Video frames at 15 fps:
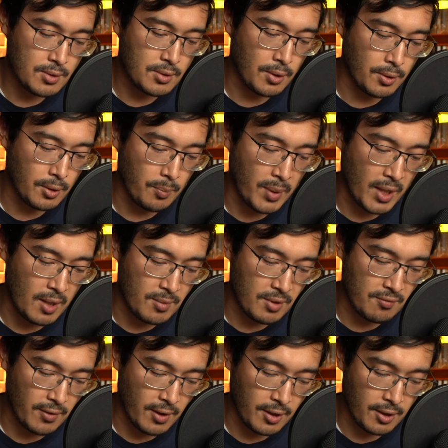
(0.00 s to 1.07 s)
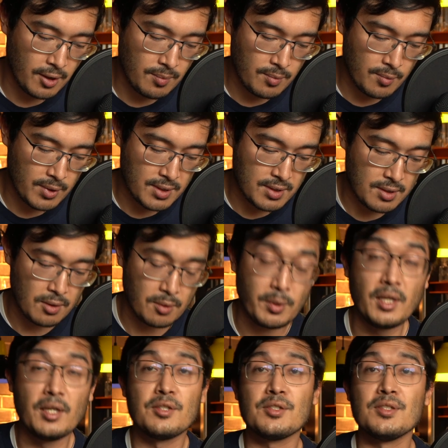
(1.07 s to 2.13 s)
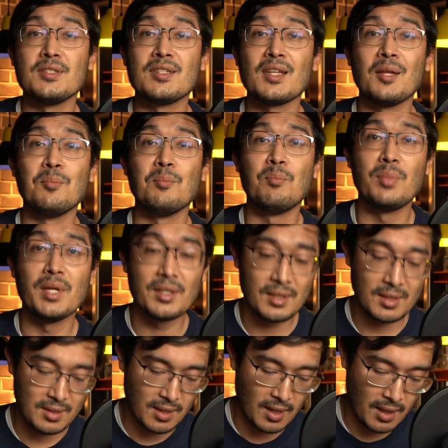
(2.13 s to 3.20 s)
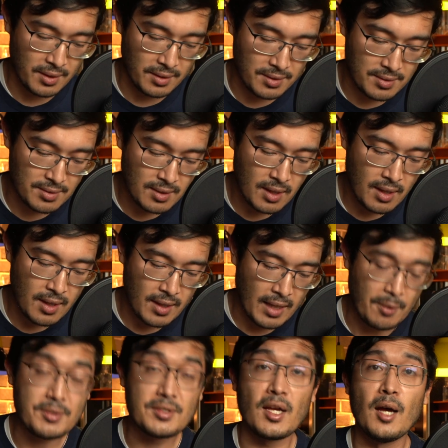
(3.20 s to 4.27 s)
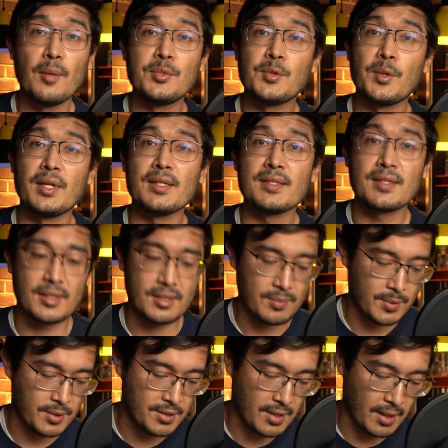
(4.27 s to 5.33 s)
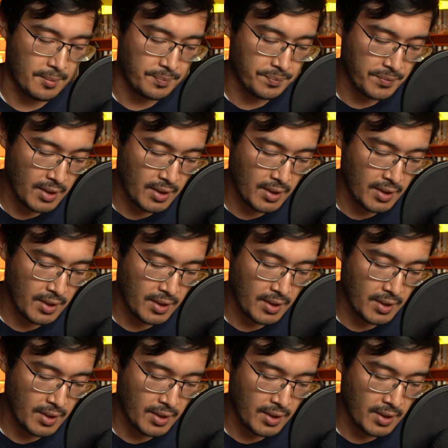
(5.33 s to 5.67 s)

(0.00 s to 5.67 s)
total payment volume was $310 billion. That was up 26%.